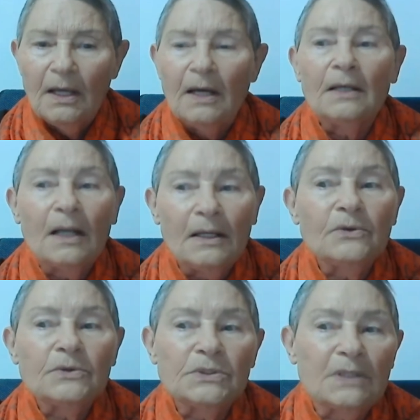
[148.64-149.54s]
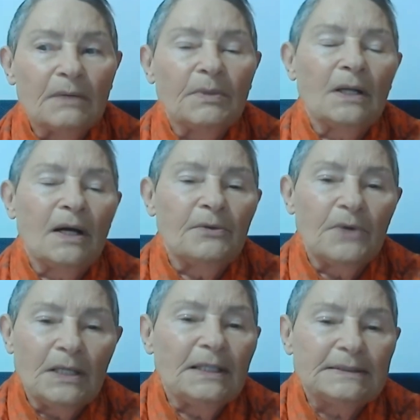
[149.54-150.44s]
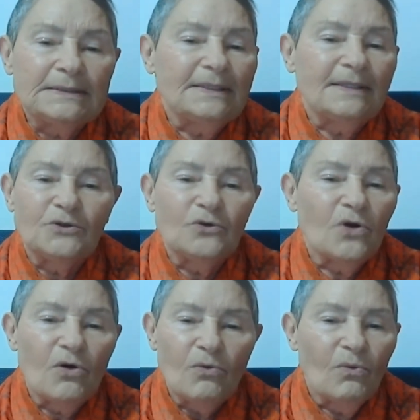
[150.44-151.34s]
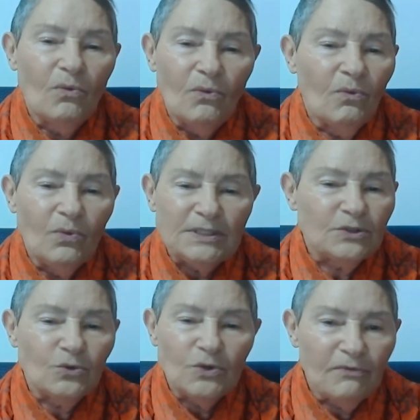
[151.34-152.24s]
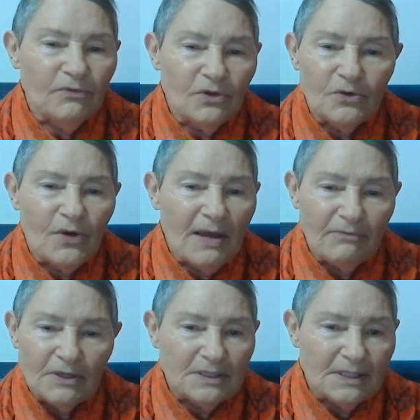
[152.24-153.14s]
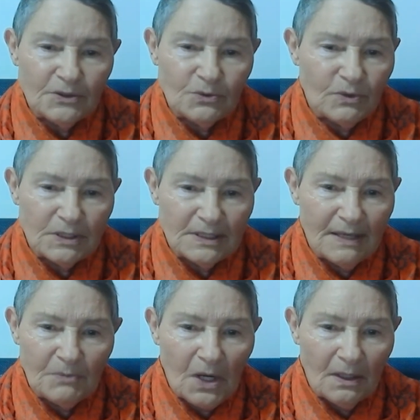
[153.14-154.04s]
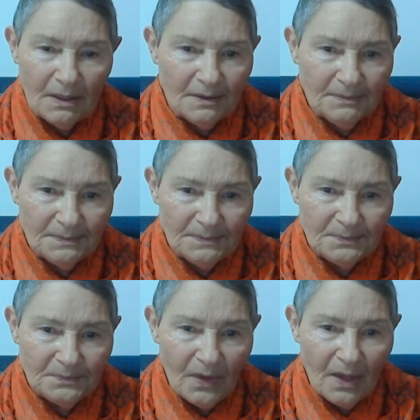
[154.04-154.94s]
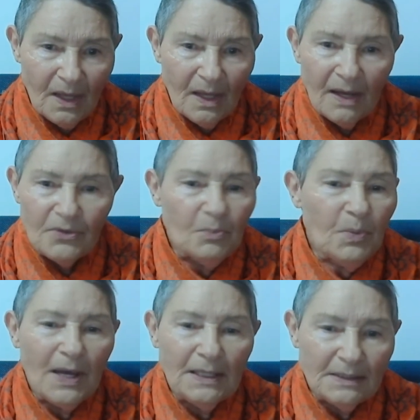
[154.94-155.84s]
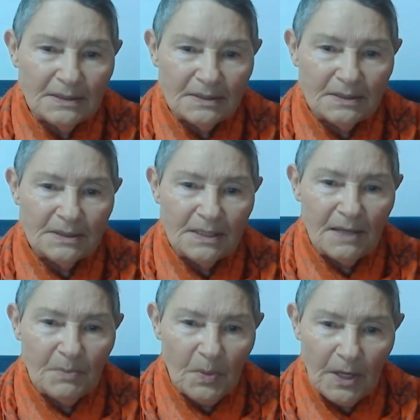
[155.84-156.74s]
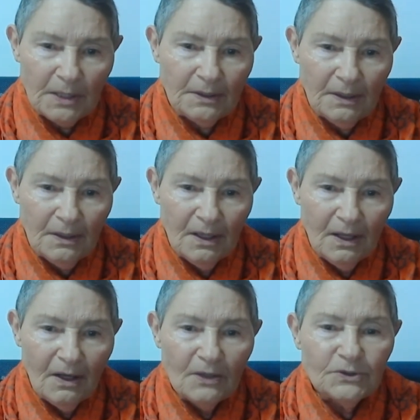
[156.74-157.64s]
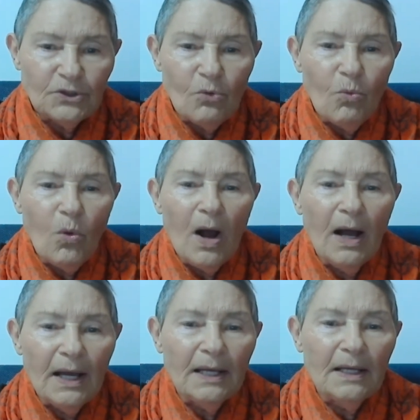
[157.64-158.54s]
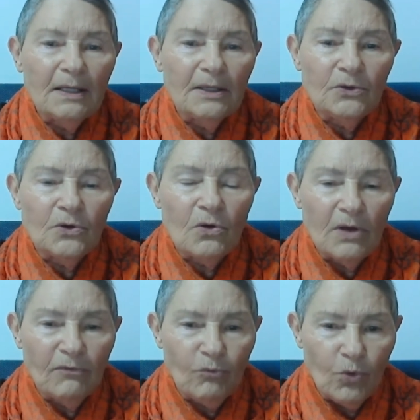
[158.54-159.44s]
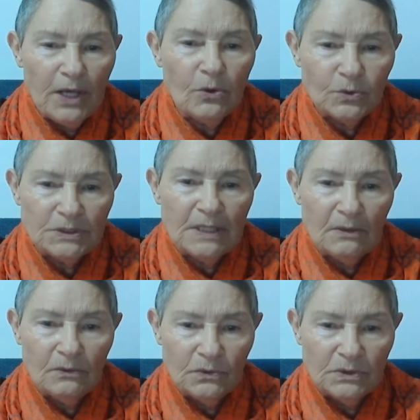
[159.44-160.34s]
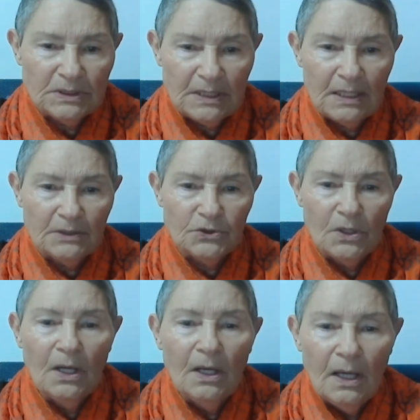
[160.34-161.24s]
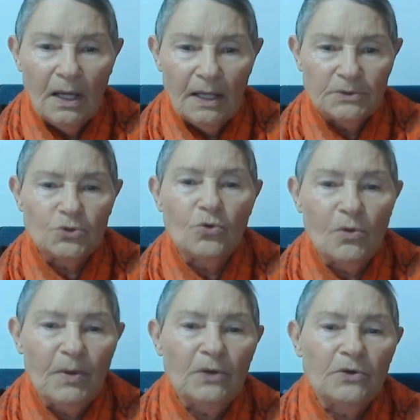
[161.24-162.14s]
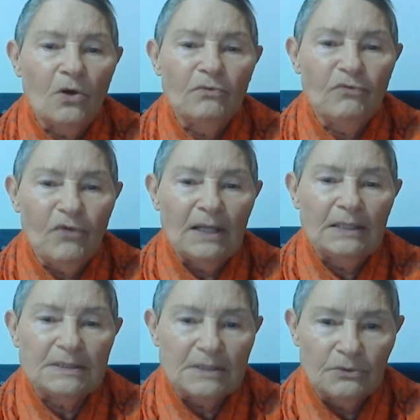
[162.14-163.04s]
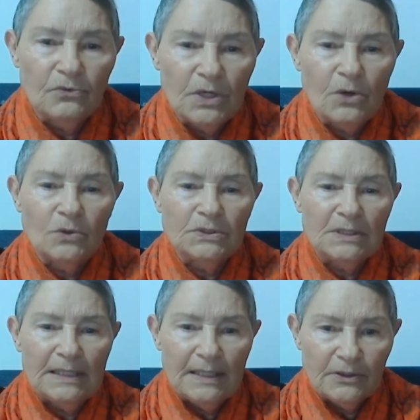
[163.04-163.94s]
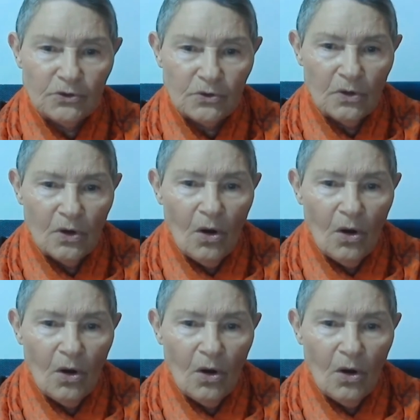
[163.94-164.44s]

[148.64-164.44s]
And I looked at them and I realized that, you know, we stood over the grave, the tears were the same color and the pain is the same pain. So why, you know, if we could stand on the stage and talk about nonviolence and reconciliation,